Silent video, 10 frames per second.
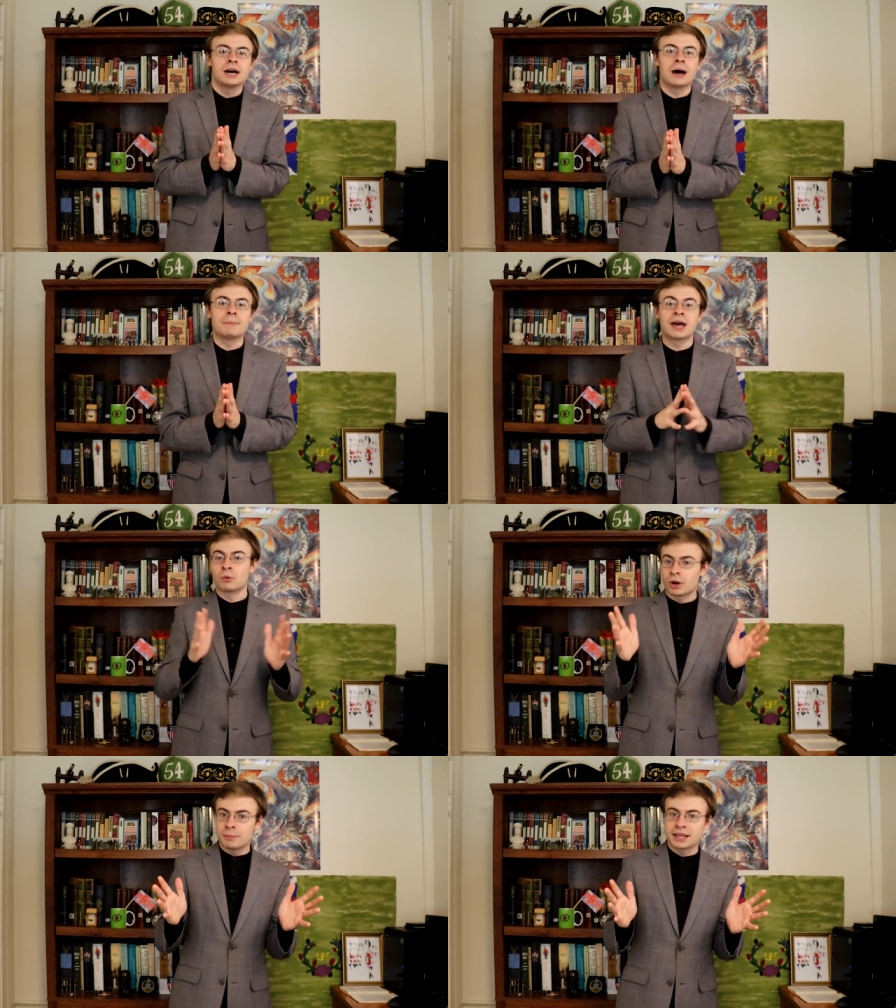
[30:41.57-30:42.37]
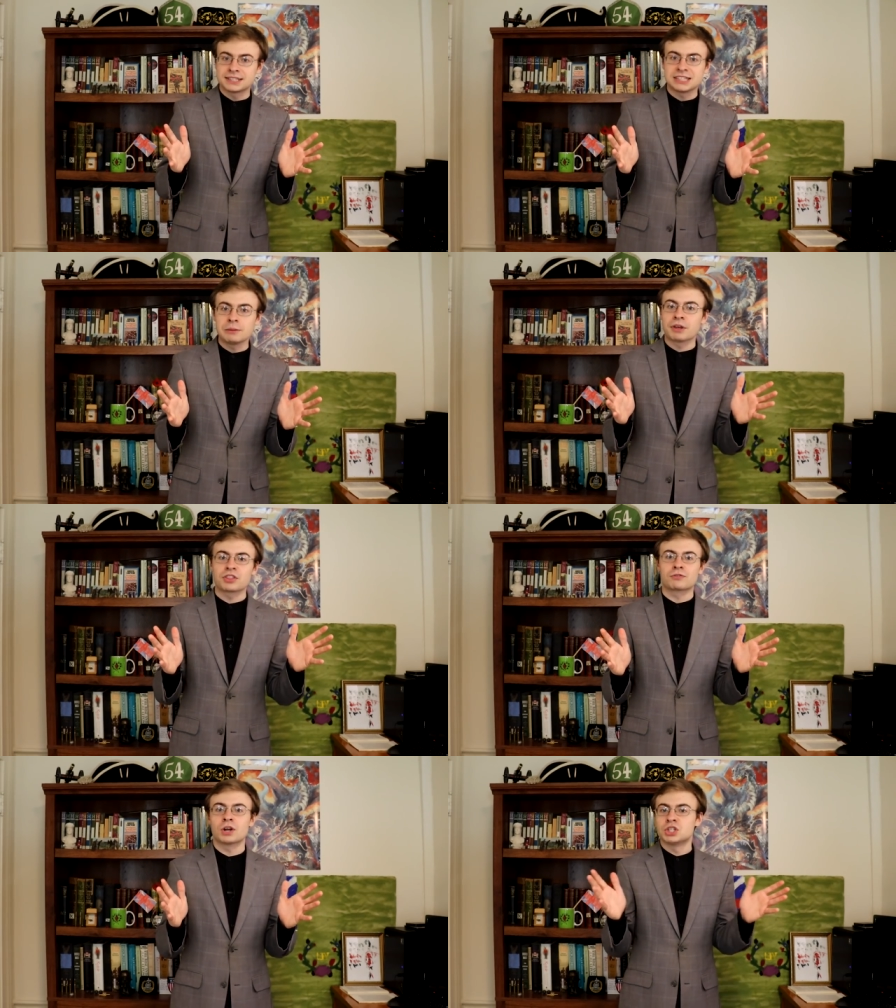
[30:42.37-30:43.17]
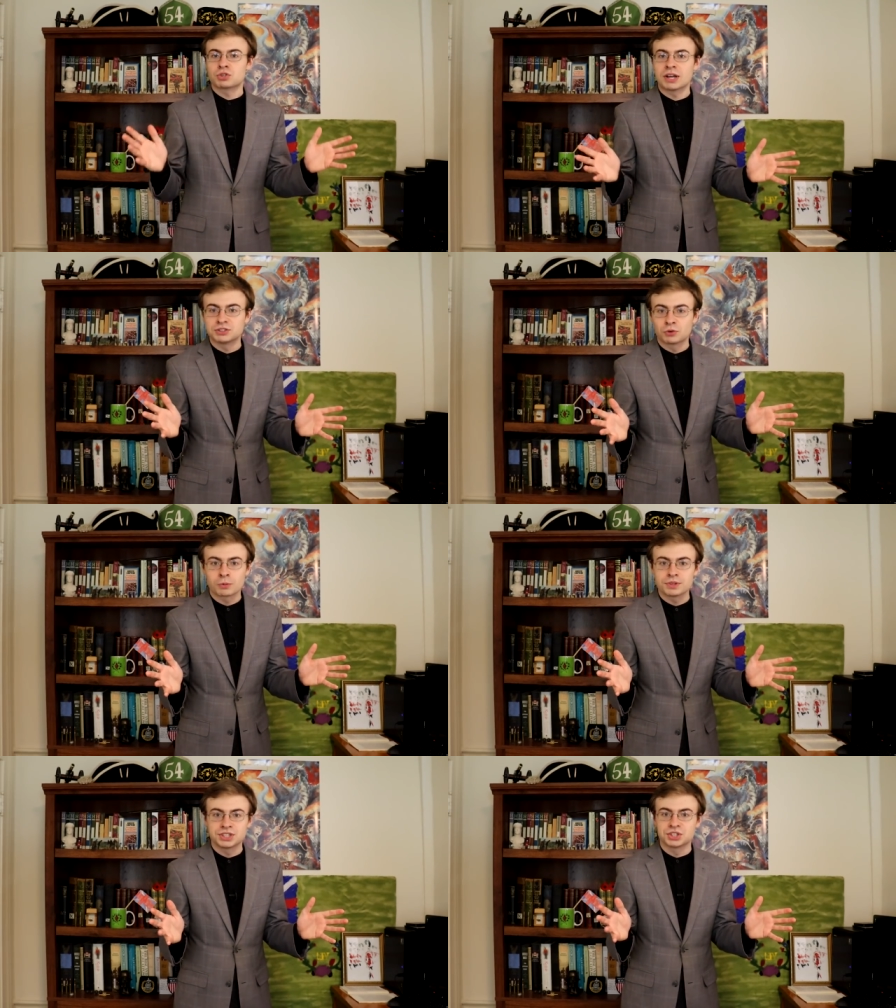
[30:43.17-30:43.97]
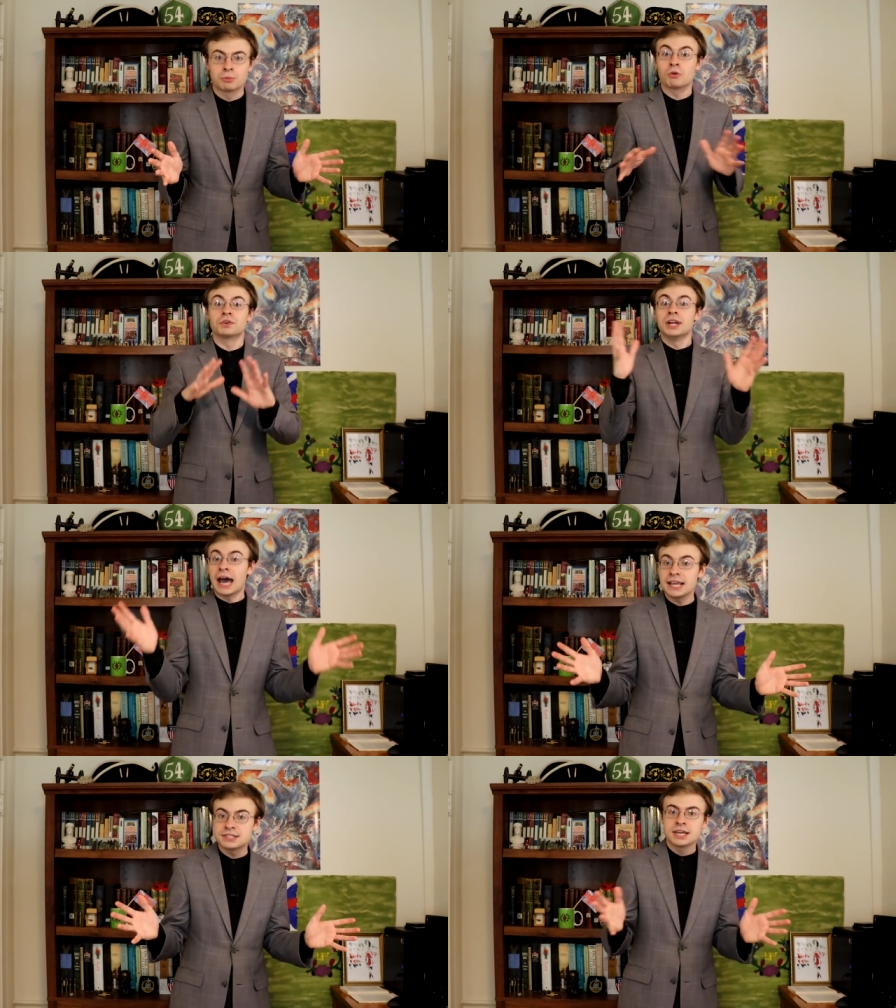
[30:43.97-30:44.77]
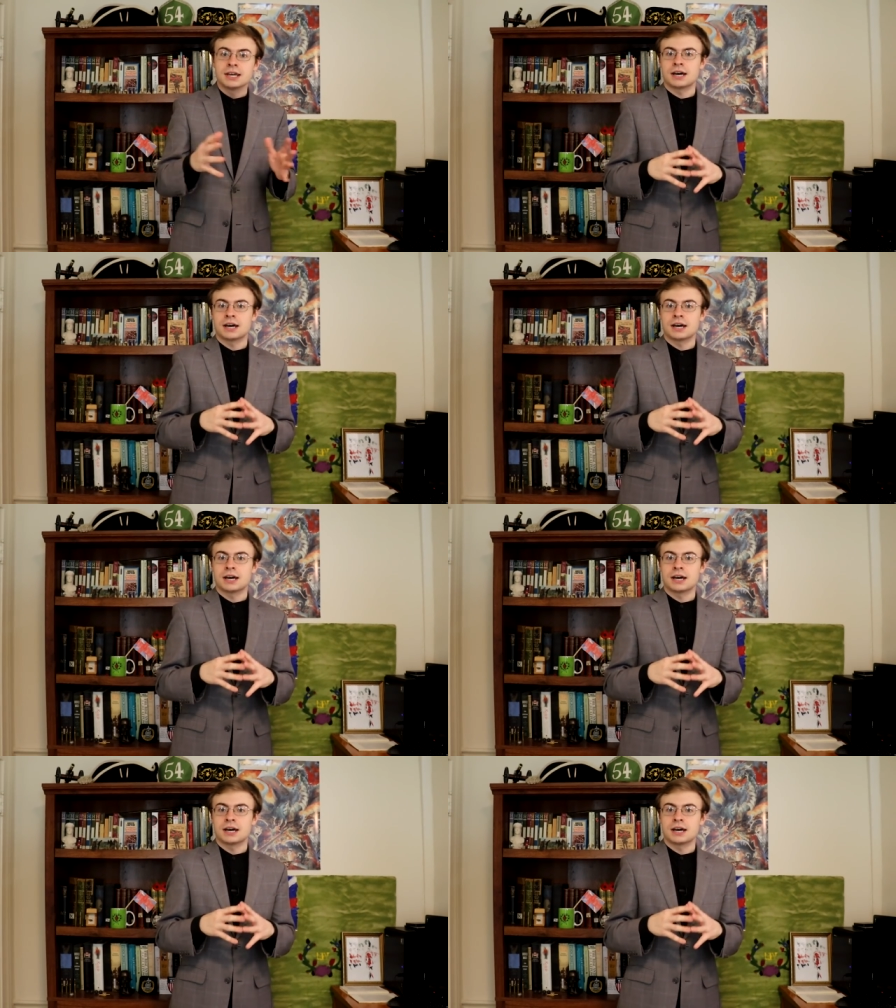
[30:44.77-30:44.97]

Uh, I don't want to make it seem like the French transformed the system overnight.